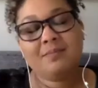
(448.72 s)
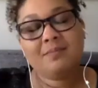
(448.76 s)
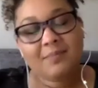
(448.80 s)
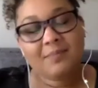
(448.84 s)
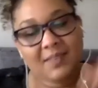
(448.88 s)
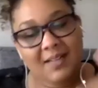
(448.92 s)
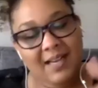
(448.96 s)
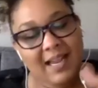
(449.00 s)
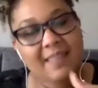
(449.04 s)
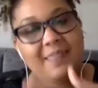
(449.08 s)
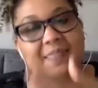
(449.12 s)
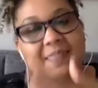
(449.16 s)

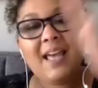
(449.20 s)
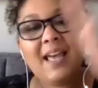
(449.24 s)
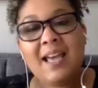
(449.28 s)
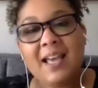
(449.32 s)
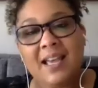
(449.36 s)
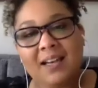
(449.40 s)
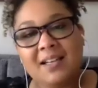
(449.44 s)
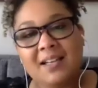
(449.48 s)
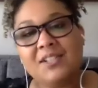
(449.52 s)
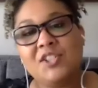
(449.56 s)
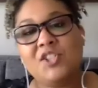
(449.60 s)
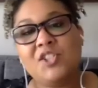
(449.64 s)
and
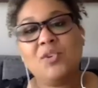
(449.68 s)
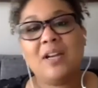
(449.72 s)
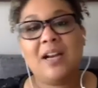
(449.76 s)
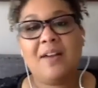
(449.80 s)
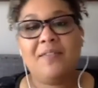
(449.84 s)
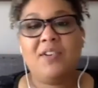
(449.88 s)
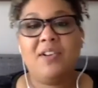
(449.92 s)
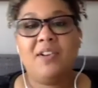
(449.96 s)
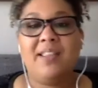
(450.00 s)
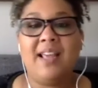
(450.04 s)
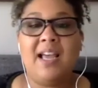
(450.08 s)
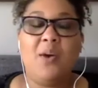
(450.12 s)
then soon
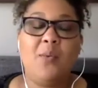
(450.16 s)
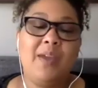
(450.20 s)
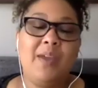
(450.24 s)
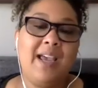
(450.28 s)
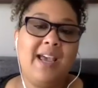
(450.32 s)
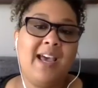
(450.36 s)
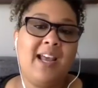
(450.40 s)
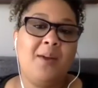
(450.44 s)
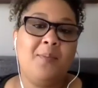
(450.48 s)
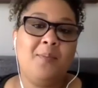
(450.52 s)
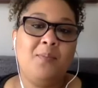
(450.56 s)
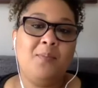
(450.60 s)
after that, we
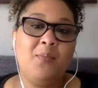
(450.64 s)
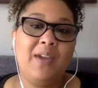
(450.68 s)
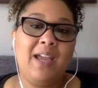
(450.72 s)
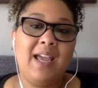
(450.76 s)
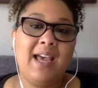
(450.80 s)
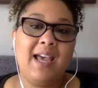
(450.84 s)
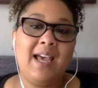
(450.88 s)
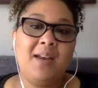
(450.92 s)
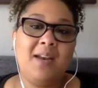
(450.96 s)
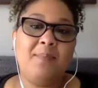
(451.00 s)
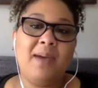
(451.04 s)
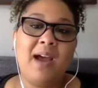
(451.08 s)
had a we
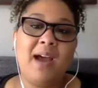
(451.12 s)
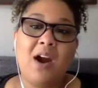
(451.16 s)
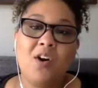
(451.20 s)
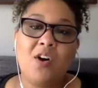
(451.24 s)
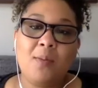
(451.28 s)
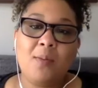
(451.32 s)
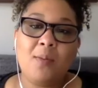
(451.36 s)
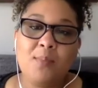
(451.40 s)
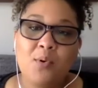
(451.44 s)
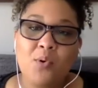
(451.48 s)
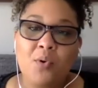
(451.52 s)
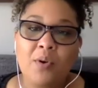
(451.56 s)
had
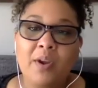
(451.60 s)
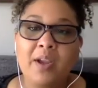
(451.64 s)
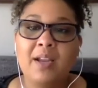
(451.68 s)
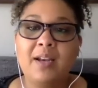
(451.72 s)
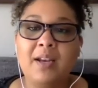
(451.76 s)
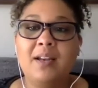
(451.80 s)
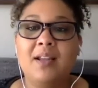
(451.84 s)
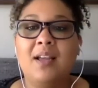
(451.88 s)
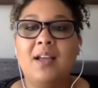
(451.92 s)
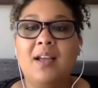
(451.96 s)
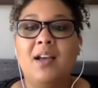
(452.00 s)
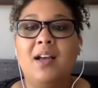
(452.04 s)
PowerPoint,
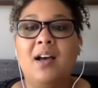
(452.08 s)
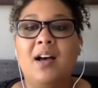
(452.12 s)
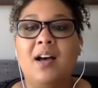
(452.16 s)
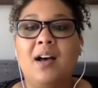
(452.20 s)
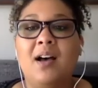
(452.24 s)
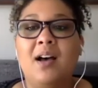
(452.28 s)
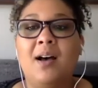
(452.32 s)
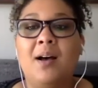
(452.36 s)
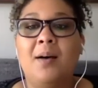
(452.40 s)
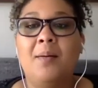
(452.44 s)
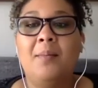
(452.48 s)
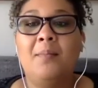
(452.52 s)

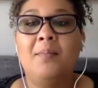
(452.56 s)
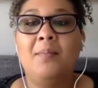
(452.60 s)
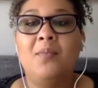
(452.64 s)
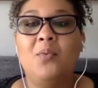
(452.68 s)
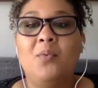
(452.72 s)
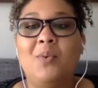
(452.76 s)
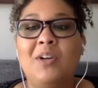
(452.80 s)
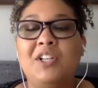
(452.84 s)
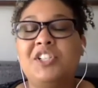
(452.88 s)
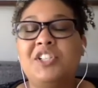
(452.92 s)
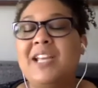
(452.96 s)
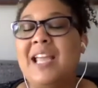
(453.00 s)
um,
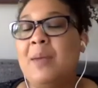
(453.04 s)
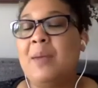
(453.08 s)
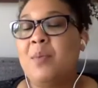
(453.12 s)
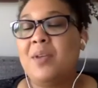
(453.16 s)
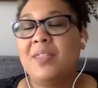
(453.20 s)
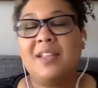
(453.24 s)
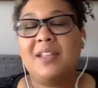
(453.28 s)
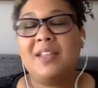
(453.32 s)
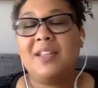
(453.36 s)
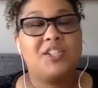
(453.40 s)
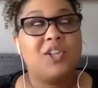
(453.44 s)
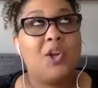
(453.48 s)
which came
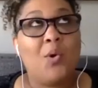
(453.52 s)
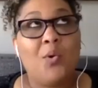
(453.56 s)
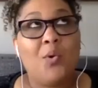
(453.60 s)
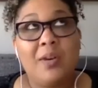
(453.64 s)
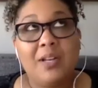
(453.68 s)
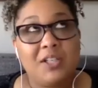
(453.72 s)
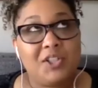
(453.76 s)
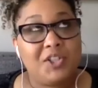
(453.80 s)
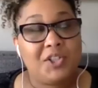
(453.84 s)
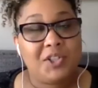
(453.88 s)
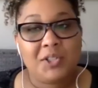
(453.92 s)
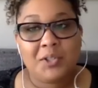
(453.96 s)
with its own
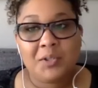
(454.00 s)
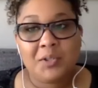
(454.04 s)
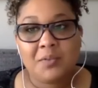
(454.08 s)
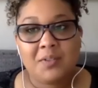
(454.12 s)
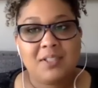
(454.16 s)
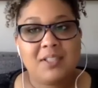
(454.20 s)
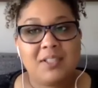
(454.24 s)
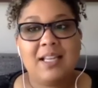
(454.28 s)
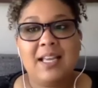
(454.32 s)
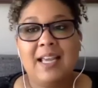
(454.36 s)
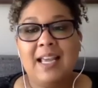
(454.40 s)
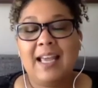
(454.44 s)

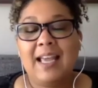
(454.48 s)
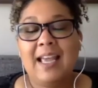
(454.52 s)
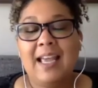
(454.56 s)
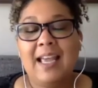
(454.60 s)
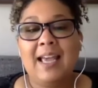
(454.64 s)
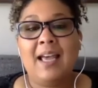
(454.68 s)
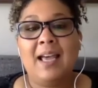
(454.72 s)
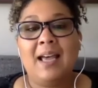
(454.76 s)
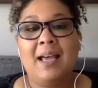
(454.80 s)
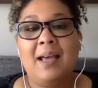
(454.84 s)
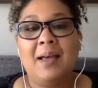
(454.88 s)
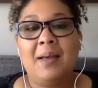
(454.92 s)
issues.
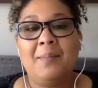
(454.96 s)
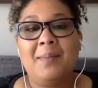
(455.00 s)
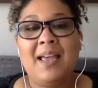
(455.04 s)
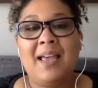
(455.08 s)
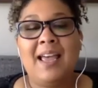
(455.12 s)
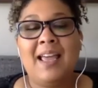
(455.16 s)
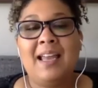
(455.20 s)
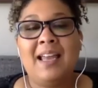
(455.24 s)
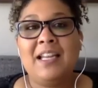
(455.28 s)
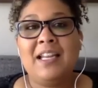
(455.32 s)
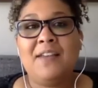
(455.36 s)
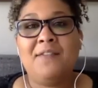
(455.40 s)
Um,
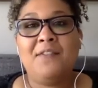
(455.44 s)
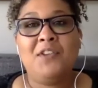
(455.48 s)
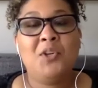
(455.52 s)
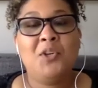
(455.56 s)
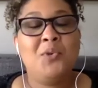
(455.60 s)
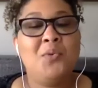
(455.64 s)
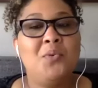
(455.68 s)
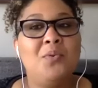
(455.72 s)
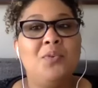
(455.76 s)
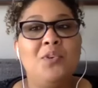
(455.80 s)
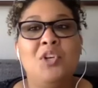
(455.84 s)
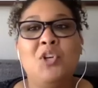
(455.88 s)
and if
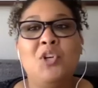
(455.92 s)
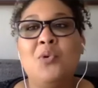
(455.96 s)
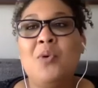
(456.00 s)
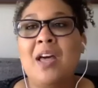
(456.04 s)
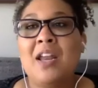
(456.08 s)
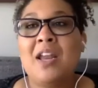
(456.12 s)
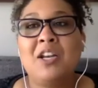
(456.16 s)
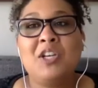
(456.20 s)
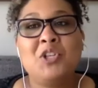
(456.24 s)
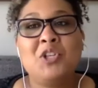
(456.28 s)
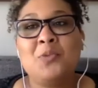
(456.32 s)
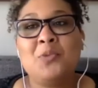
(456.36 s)
you knew how
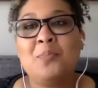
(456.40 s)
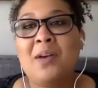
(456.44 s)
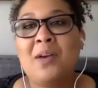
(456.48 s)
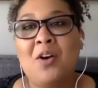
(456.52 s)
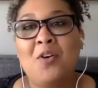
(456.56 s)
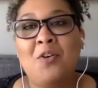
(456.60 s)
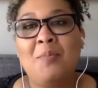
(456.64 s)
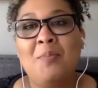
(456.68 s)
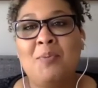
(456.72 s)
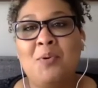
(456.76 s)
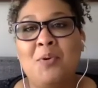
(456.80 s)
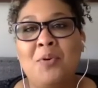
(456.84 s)
to do
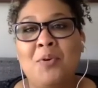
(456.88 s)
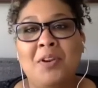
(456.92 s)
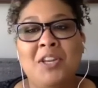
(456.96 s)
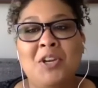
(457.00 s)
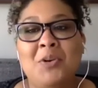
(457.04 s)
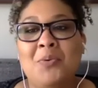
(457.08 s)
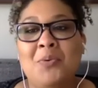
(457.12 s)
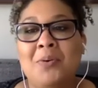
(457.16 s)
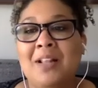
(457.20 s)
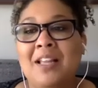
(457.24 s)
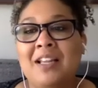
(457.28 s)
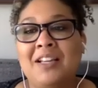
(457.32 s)
PowerPoint, you
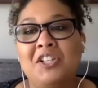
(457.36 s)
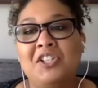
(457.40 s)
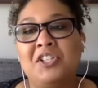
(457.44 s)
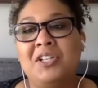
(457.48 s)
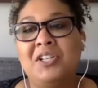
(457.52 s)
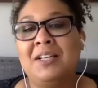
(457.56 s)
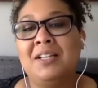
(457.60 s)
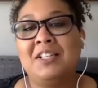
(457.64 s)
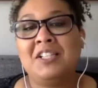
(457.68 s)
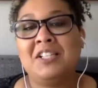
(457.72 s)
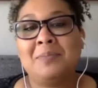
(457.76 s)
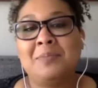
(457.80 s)
were like a
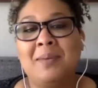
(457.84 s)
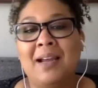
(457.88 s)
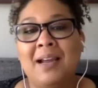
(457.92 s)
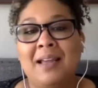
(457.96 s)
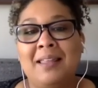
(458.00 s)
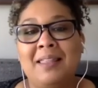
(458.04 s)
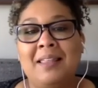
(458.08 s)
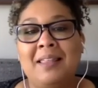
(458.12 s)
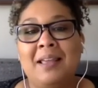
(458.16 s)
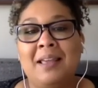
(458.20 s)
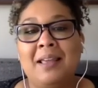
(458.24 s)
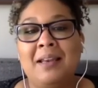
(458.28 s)
genius back
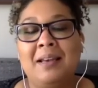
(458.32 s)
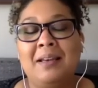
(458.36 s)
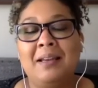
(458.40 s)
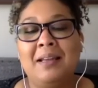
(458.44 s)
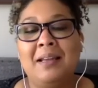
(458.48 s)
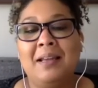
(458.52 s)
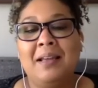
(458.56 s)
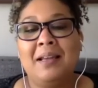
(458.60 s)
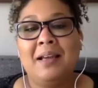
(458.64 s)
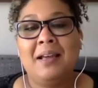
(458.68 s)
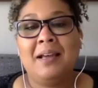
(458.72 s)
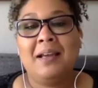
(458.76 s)
then.
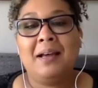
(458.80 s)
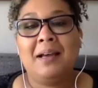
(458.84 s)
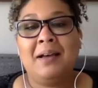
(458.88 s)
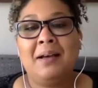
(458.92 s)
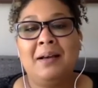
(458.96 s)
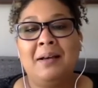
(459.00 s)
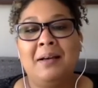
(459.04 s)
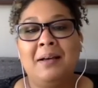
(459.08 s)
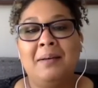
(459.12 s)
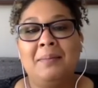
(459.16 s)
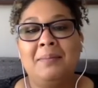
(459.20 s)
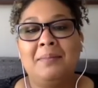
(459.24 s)

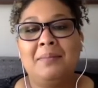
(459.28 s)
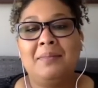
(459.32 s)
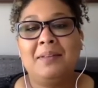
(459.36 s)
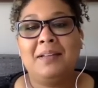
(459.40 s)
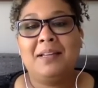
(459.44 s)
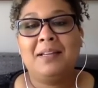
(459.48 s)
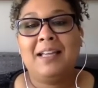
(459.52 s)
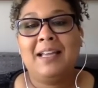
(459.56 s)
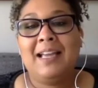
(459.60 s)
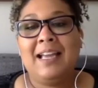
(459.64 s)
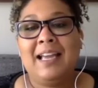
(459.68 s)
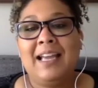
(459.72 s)
Um,
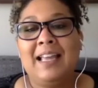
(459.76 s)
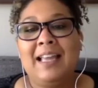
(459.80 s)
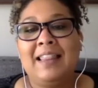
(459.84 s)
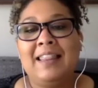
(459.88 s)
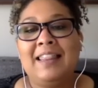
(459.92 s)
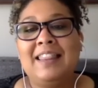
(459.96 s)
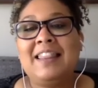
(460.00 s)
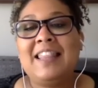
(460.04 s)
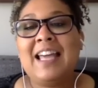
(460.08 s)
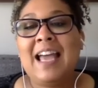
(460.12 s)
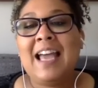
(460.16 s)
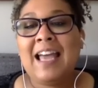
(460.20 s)

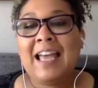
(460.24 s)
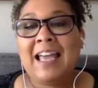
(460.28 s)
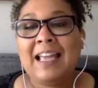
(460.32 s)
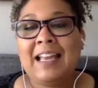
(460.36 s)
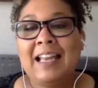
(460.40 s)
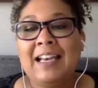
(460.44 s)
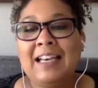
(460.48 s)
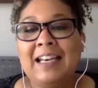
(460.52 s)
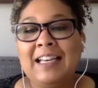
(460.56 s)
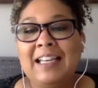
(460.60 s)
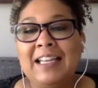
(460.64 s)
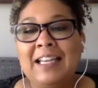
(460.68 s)
and
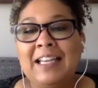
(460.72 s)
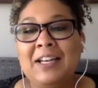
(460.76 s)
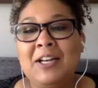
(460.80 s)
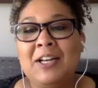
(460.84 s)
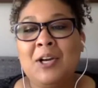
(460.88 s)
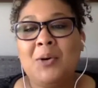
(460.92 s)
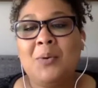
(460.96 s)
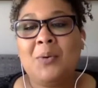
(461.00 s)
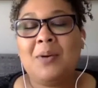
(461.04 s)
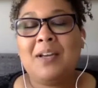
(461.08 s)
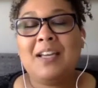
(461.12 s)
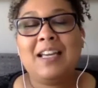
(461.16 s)
then you know,